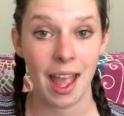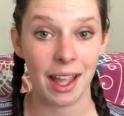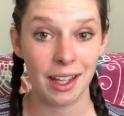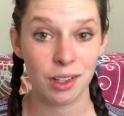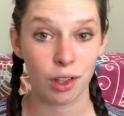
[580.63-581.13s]

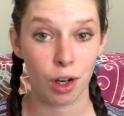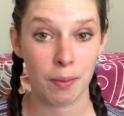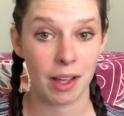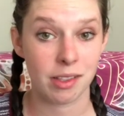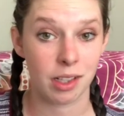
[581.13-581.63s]
And your arm
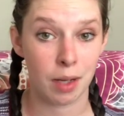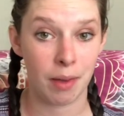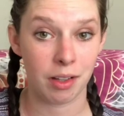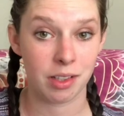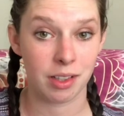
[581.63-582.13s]
has to come
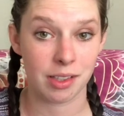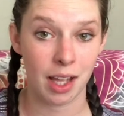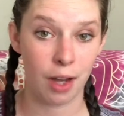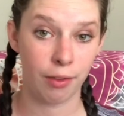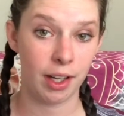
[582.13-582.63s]
out to the
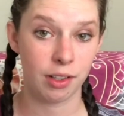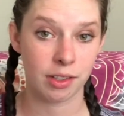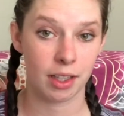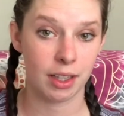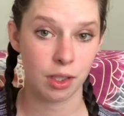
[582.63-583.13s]
side, right? Just
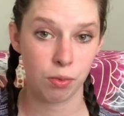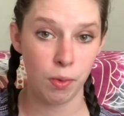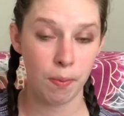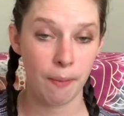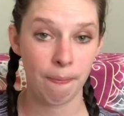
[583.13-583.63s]
like this. Whoop.